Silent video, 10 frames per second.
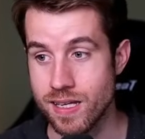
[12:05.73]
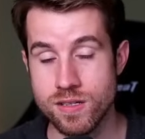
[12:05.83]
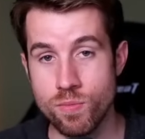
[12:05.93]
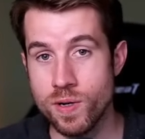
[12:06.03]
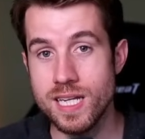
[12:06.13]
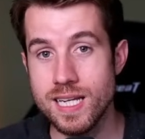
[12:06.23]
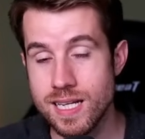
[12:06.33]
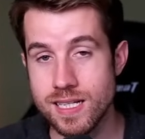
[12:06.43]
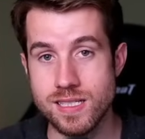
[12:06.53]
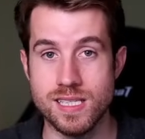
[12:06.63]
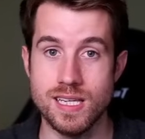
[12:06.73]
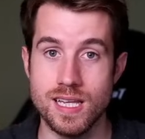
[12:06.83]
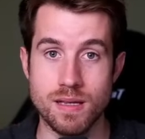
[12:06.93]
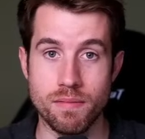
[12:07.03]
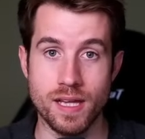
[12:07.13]
we didn't see
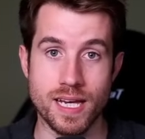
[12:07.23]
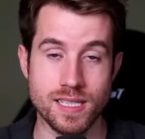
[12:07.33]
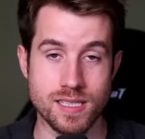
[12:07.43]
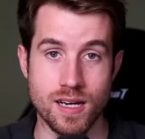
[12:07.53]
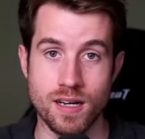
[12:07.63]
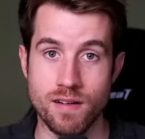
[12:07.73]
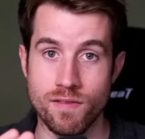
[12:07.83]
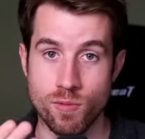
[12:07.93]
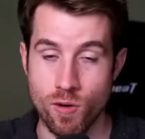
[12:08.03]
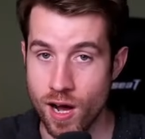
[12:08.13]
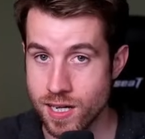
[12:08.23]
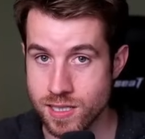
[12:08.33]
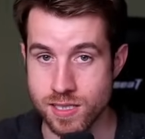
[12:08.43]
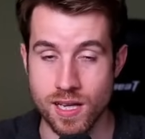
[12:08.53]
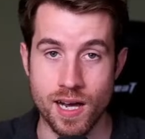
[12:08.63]
the likes of Rock
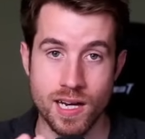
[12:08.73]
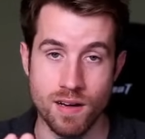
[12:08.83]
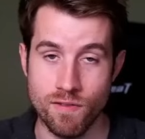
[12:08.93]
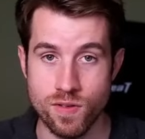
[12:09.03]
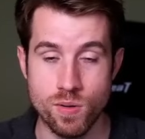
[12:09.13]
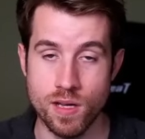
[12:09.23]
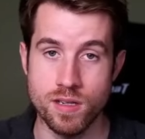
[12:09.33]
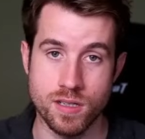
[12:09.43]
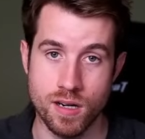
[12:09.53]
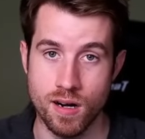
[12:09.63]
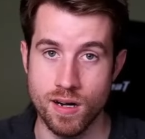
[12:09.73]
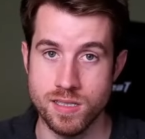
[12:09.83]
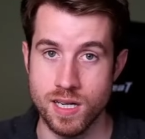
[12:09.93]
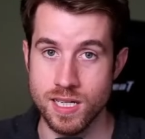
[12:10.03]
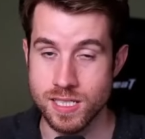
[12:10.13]
Slide and a few other cards
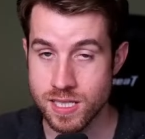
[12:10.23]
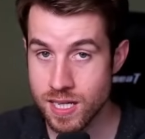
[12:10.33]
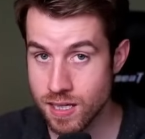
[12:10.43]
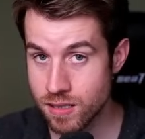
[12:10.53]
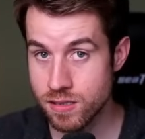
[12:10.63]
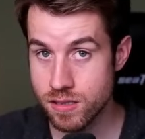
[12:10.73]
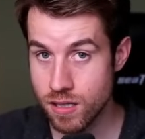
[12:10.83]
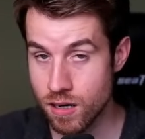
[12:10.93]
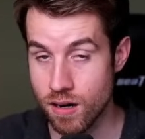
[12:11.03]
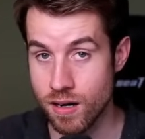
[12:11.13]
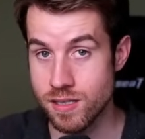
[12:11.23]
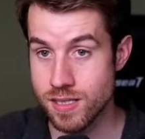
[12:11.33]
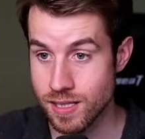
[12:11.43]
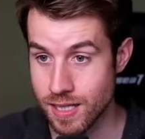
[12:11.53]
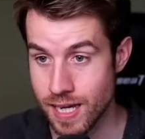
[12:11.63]
until cards
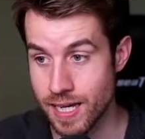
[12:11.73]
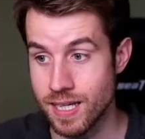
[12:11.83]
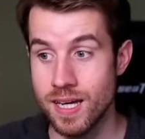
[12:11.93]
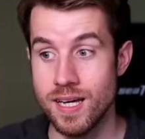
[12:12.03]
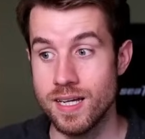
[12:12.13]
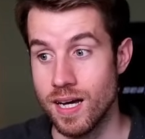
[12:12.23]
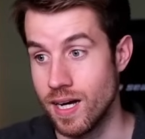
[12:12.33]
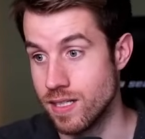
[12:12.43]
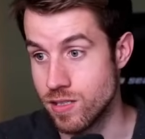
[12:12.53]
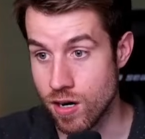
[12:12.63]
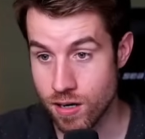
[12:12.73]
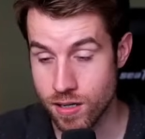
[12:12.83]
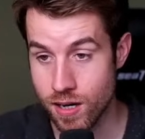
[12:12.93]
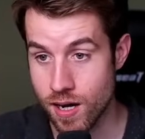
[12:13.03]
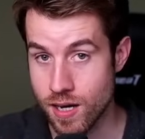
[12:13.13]
like
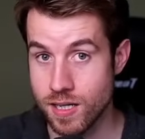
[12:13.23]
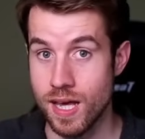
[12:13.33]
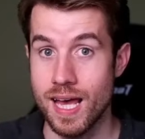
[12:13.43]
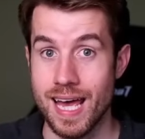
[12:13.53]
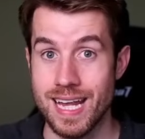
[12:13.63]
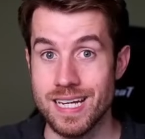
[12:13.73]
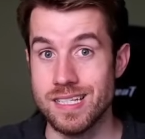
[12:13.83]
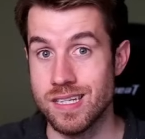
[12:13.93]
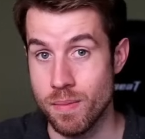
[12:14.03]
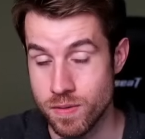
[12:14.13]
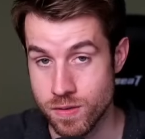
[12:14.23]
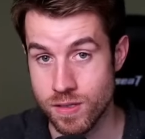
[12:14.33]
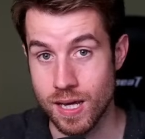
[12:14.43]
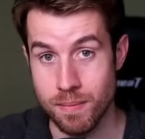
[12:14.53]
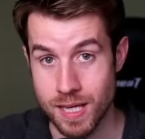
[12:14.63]
Darkhawk and Zabu
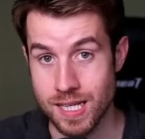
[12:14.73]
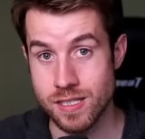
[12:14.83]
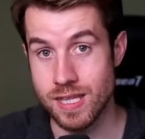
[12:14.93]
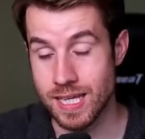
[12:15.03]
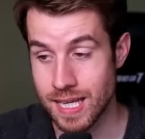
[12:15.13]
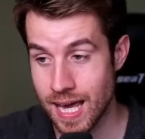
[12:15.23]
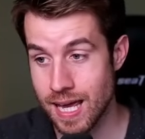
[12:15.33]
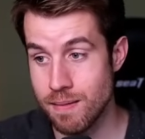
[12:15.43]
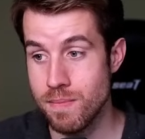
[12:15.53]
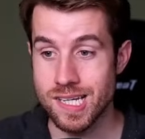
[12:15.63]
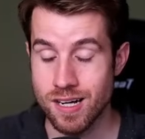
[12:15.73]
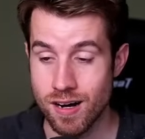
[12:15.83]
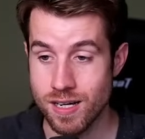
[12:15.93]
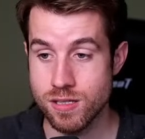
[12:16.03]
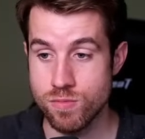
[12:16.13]
came into the game.
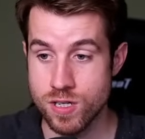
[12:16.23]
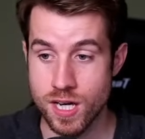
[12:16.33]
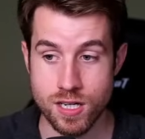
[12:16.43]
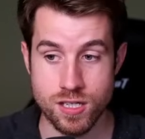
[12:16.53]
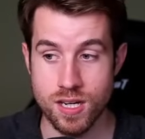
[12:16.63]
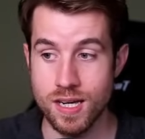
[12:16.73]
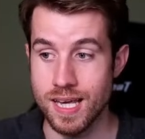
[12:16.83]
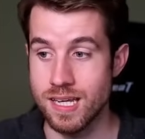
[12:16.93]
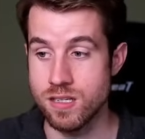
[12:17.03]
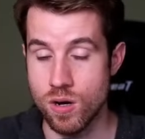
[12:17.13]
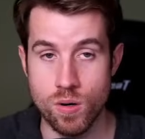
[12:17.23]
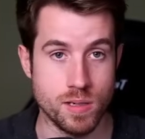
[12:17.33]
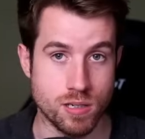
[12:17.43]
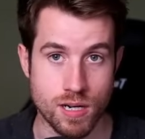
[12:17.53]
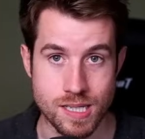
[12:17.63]
Cost reduction is
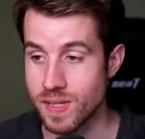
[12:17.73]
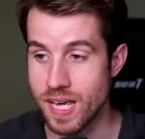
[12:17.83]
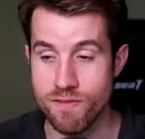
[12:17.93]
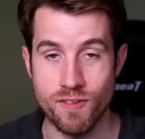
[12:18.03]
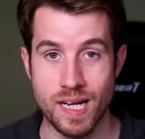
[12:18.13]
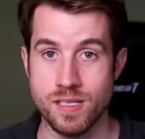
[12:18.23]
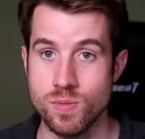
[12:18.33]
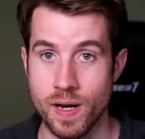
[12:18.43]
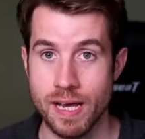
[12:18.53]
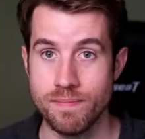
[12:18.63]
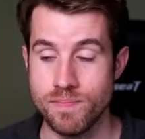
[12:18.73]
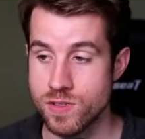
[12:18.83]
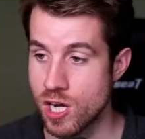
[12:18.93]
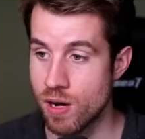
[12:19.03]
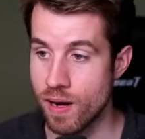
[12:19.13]
always crazy. It finds a way.
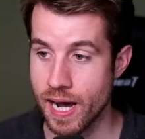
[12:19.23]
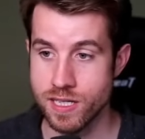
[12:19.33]
So I